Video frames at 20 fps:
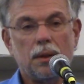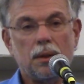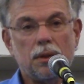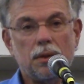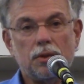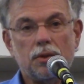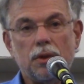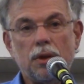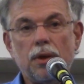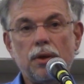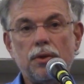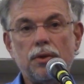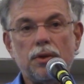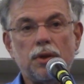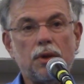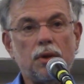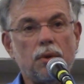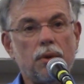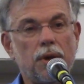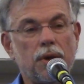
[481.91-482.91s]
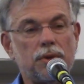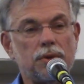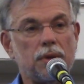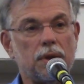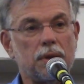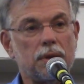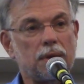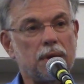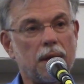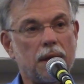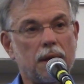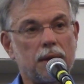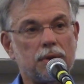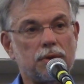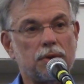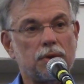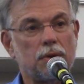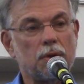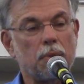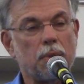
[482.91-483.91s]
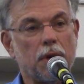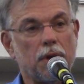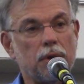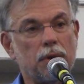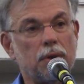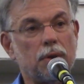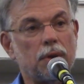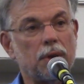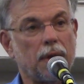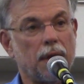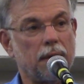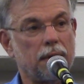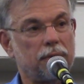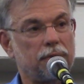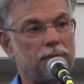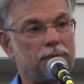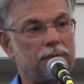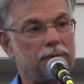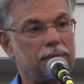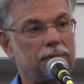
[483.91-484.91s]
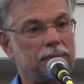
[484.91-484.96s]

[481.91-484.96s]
So here's the question to answer about your life.